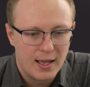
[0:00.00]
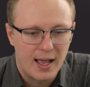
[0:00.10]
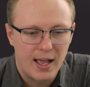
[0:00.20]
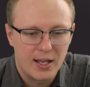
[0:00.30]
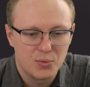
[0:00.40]

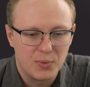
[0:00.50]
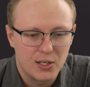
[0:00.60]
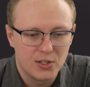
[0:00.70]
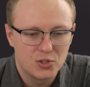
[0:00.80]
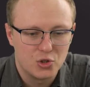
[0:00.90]
and
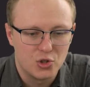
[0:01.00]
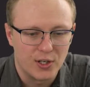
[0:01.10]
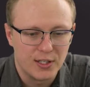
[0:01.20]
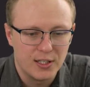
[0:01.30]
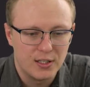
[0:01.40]
because
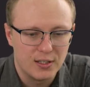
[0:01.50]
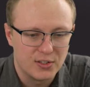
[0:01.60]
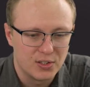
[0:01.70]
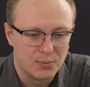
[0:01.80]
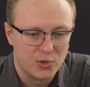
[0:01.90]
Johnny
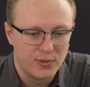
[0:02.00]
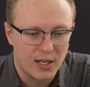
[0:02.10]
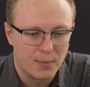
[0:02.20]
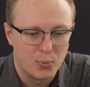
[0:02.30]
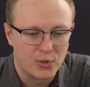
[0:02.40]
isn't moving
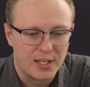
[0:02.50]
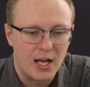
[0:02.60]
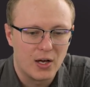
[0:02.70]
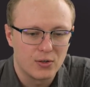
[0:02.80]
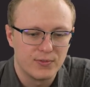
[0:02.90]
up or
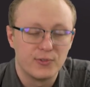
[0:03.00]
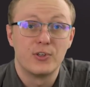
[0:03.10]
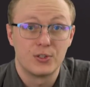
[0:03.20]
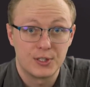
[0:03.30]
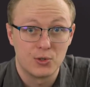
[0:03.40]
down, the
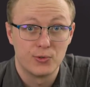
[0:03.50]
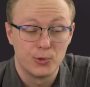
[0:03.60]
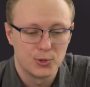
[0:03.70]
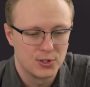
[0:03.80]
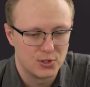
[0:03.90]
vertical
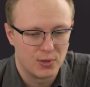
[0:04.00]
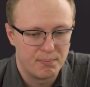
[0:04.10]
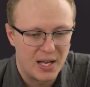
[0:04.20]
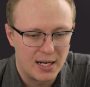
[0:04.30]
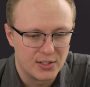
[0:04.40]
forces are
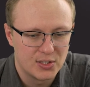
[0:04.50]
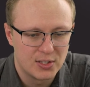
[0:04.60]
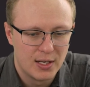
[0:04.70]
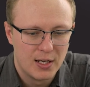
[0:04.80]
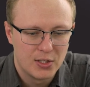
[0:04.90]
balanced.
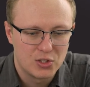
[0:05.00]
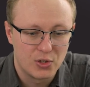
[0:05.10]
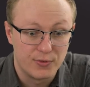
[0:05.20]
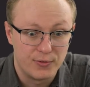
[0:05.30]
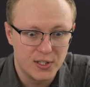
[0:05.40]
So
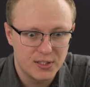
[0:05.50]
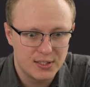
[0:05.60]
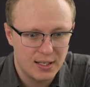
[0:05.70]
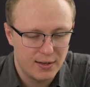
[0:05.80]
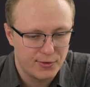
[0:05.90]
this
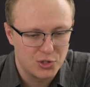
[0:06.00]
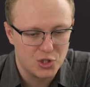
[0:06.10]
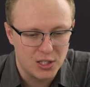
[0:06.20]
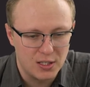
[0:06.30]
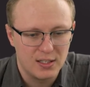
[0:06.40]

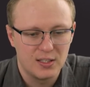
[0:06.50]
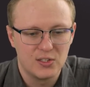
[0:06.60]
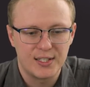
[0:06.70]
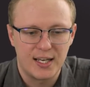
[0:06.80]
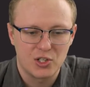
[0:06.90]
Fg
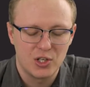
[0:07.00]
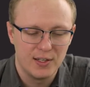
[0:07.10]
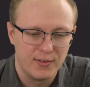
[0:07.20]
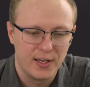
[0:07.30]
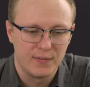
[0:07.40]
is actually
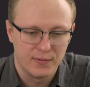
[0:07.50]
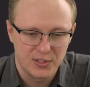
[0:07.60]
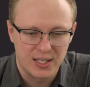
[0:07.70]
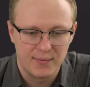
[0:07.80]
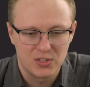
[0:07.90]
then the
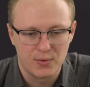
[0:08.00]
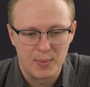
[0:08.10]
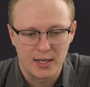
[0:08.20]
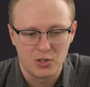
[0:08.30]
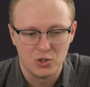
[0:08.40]
same as the
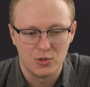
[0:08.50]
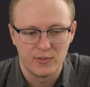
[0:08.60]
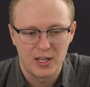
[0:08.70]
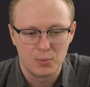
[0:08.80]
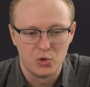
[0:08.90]
magnitude of
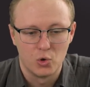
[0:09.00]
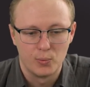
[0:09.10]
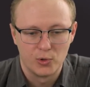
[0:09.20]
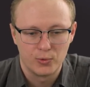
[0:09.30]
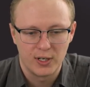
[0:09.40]
that
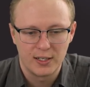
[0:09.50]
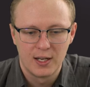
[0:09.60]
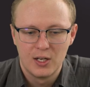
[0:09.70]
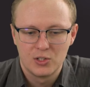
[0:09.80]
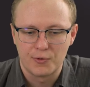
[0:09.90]
normal, right?
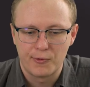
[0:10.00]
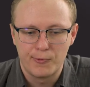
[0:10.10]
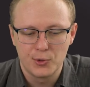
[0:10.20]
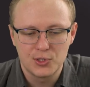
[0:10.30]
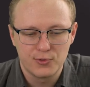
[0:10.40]
So the
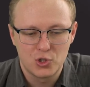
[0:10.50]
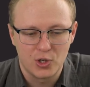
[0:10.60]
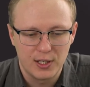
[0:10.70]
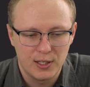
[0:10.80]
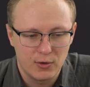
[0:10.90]
force of
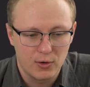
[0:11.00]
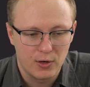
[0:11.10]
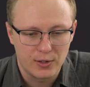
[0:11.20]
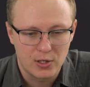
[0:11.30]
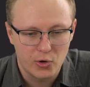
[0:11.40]
Johnny
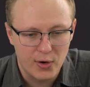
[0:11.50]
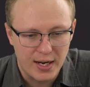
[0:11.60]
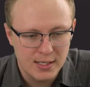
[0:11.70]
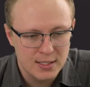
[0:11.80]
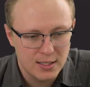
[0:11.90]
on
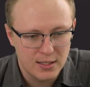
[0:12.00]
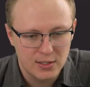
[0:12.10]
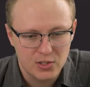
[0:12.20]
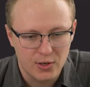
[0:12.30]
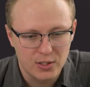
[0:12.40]
crate
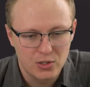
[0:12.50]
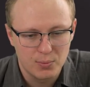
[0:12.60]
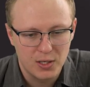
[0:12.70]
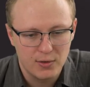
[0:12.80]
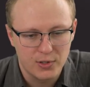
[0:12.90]
is going to
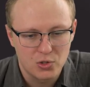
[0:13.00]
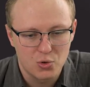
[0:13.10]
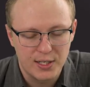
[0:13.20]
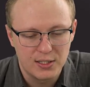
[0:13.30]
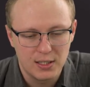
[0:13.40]
be the
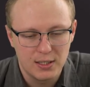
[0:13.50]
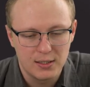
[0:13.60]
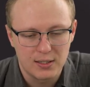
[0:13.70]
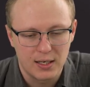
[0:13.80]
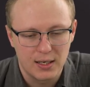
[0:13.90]
20
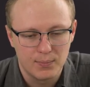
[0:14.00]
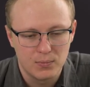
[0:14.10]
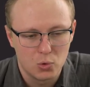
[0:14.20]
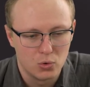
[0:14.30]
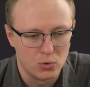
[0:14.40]
times,
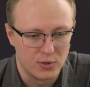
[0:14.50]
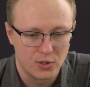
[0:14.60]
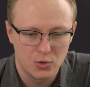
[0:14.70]
or not